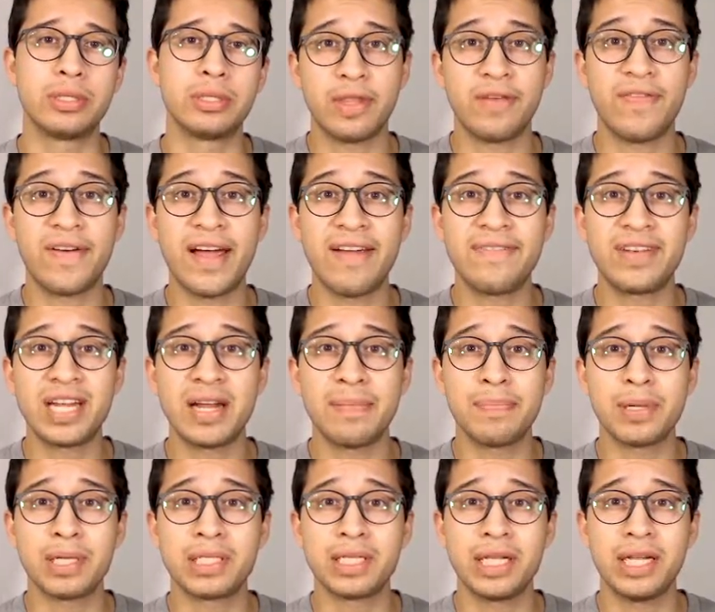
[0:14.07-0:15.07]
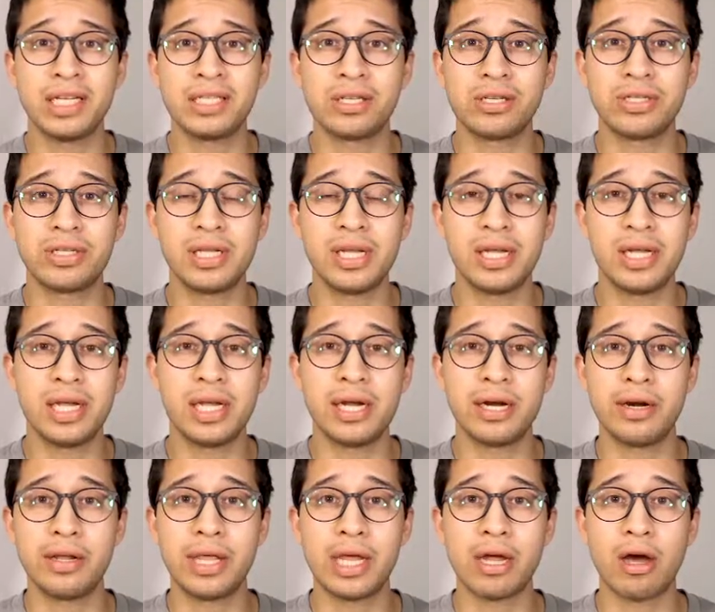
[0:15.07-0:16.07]
The 5 templates that you guys are seeing
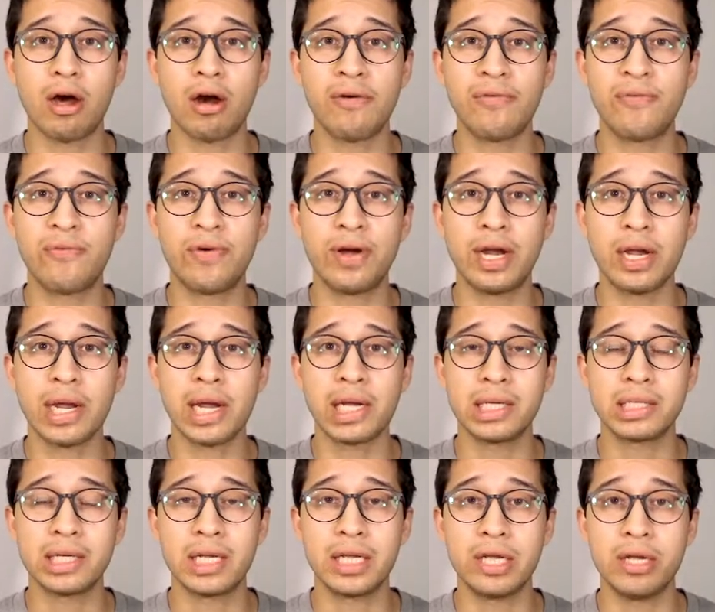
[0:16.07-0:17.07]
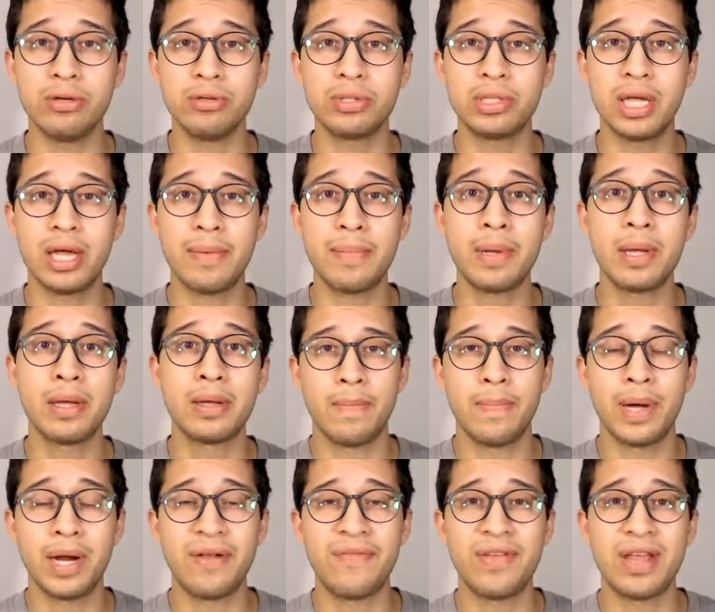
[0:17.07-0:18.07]
here, they are free and you guys can use them.
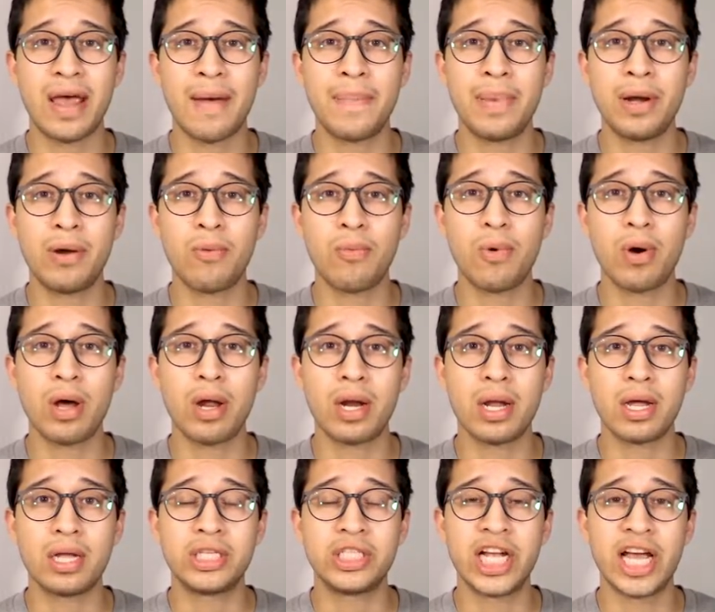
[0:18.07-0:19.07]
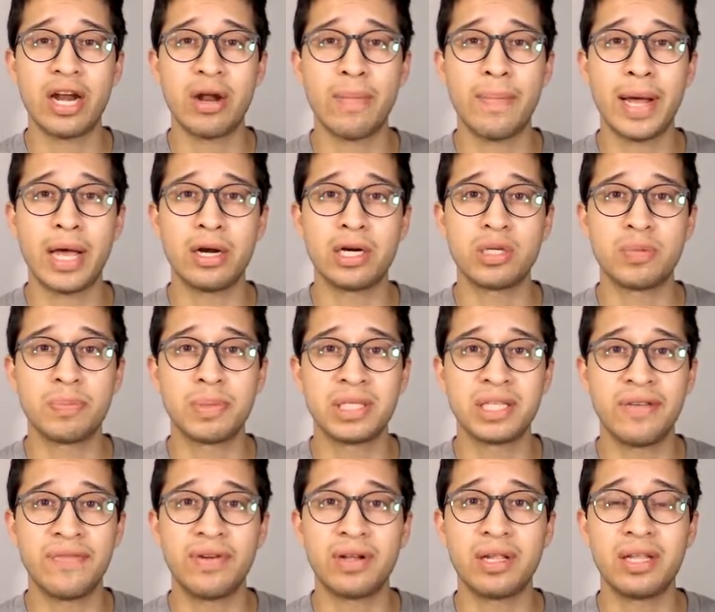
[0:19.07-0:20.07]
But if you happen to want a channel banner
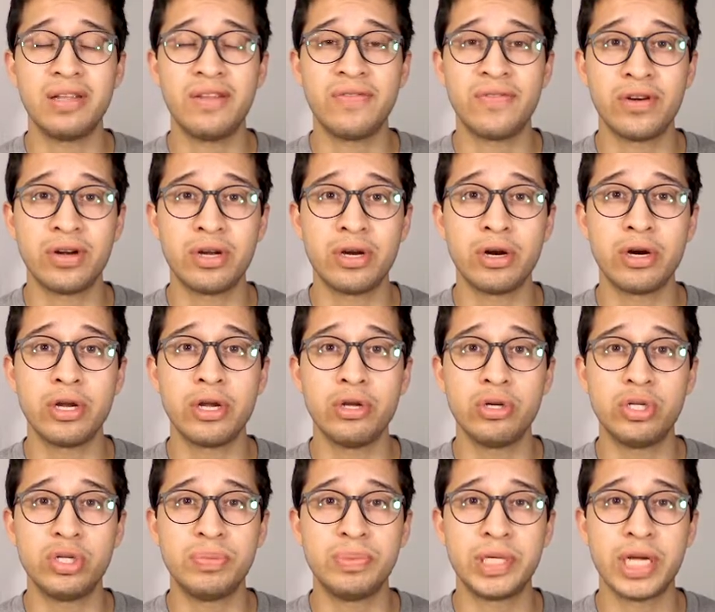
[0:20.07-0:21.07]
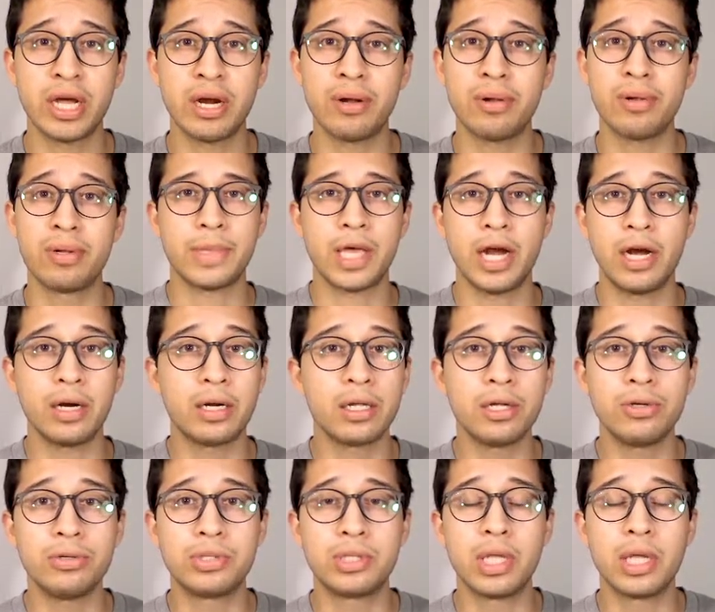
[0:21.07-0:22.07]
specifically for your YouTube channel, that
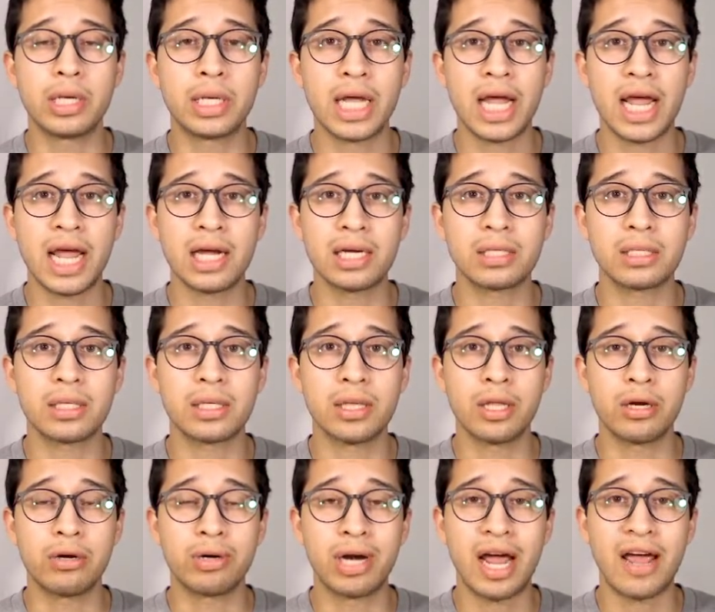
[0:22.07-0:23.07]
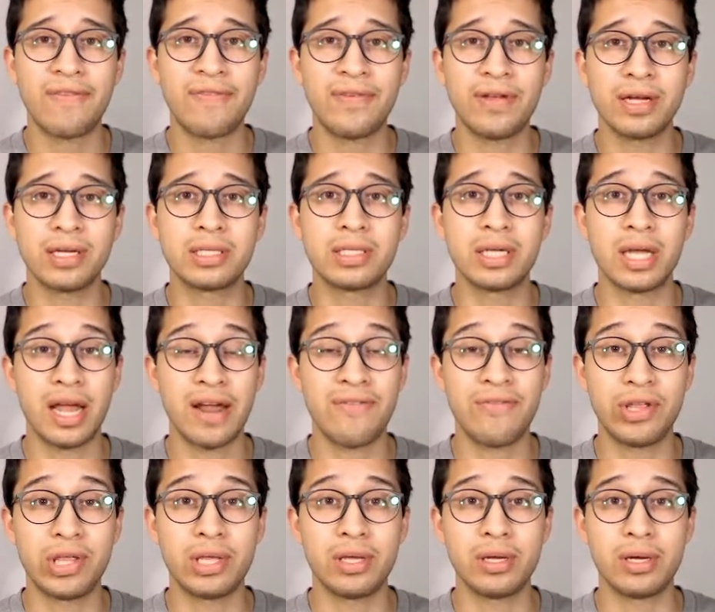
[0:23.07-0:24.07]
includes the text, the graphics,
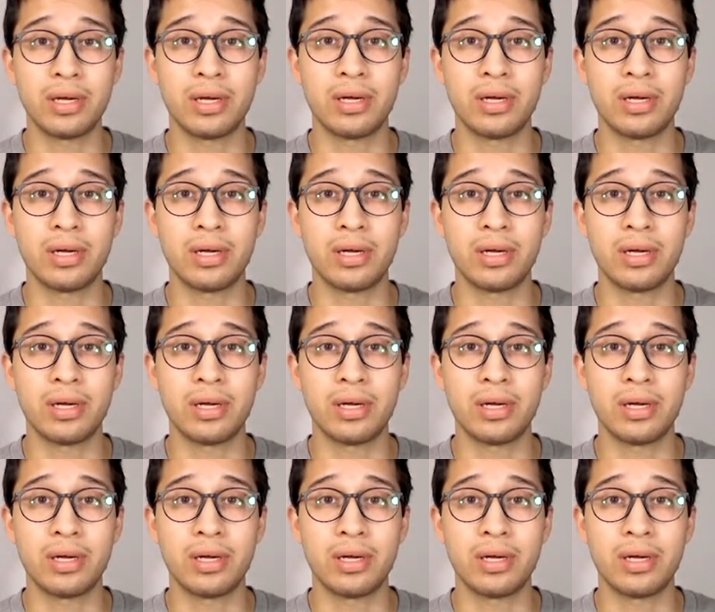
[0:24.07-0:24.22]
everything.